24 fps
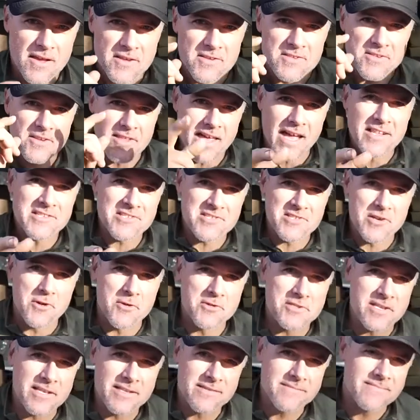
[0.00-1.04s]
So that's
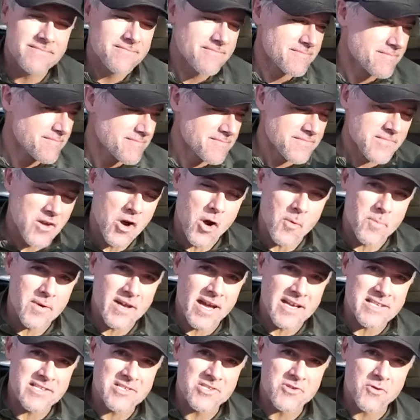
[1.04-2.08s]
Susan. Hope
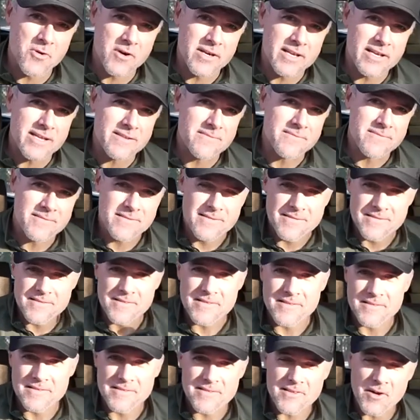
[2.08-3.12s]
you guys enjoyed it.
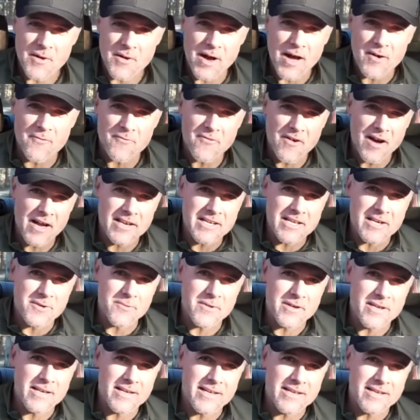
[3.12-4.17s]
Go out and find your
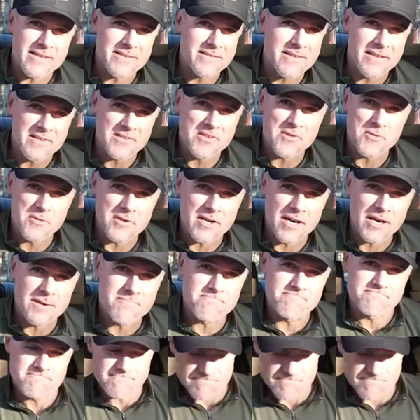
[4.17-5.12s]
rig and do it up.